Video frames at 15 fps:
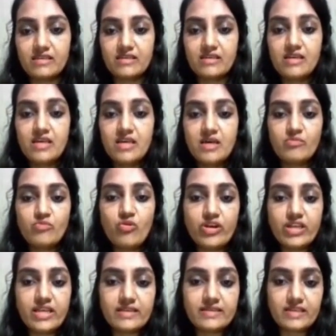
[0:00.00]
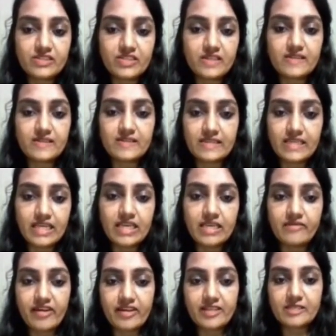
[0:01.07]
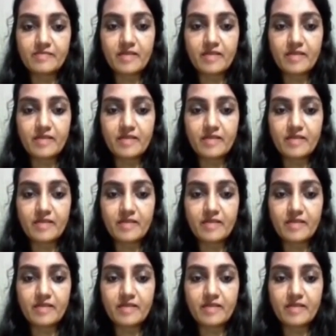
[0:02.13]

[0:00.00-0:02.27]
body such as the skin, various parts of